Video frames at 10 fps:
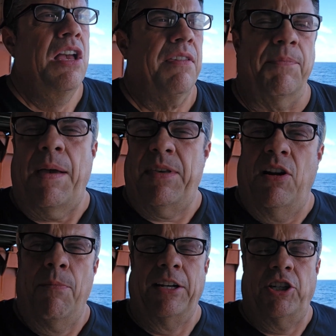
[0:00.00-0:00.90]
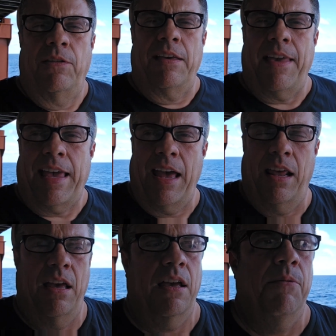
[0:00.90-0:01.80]
Sometimes you don't mention things like that,
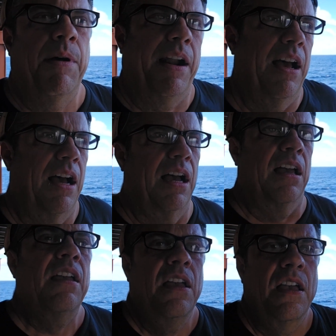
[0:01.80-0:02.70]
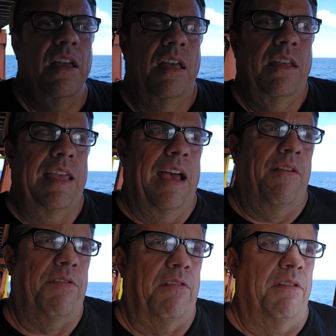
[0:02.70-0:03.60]
but yeah,
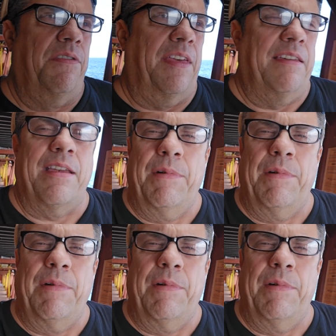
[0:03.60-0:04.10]
those are things that